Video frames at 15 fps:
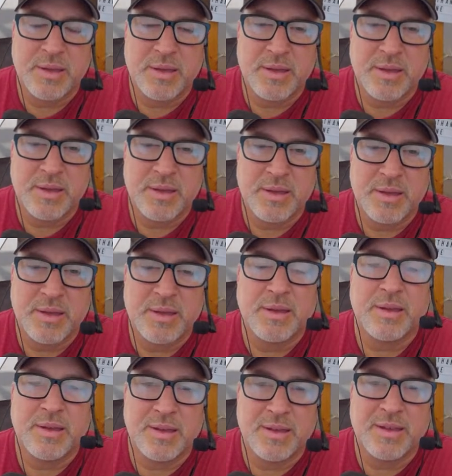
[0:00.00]

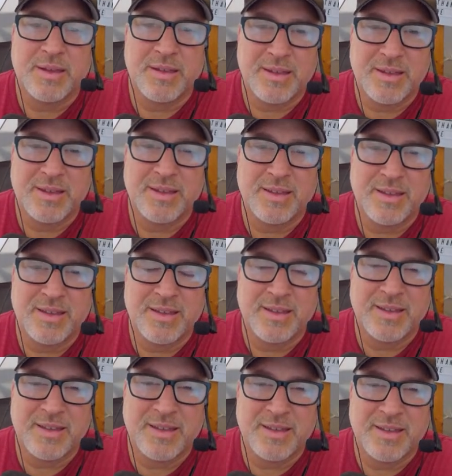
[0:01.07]

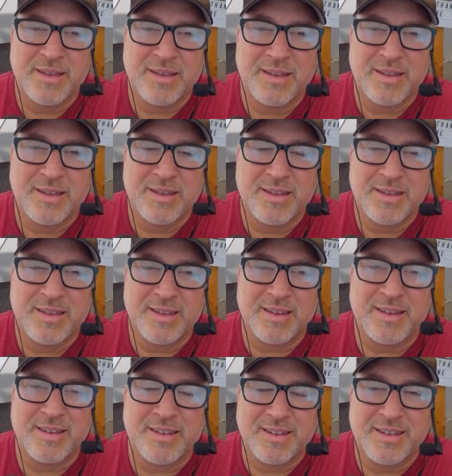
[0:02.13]

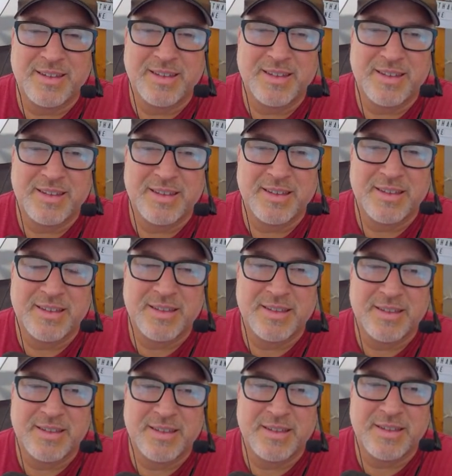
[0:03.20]

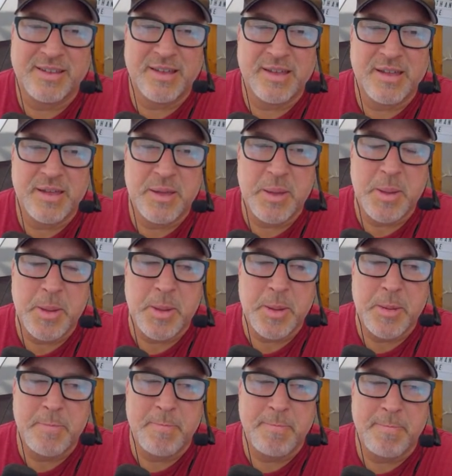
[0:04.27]

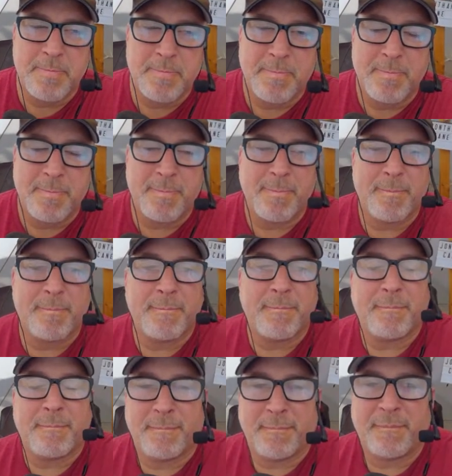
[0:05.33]

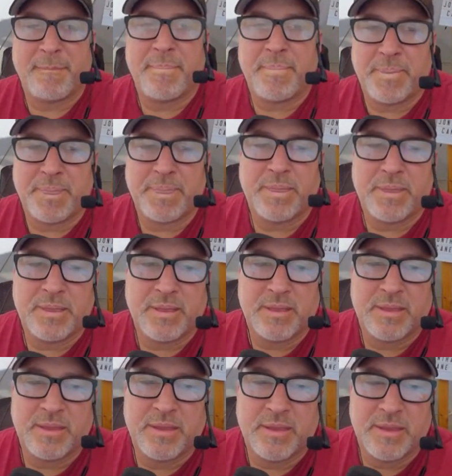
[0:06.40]

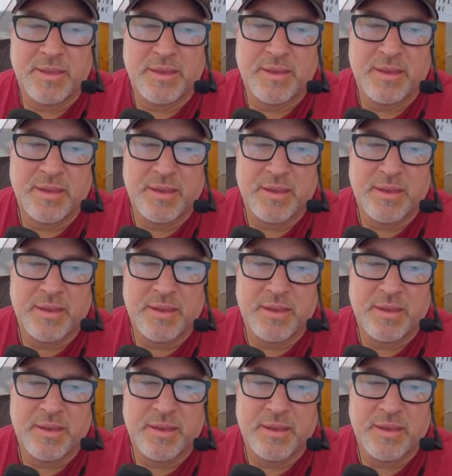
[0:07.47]
(silent)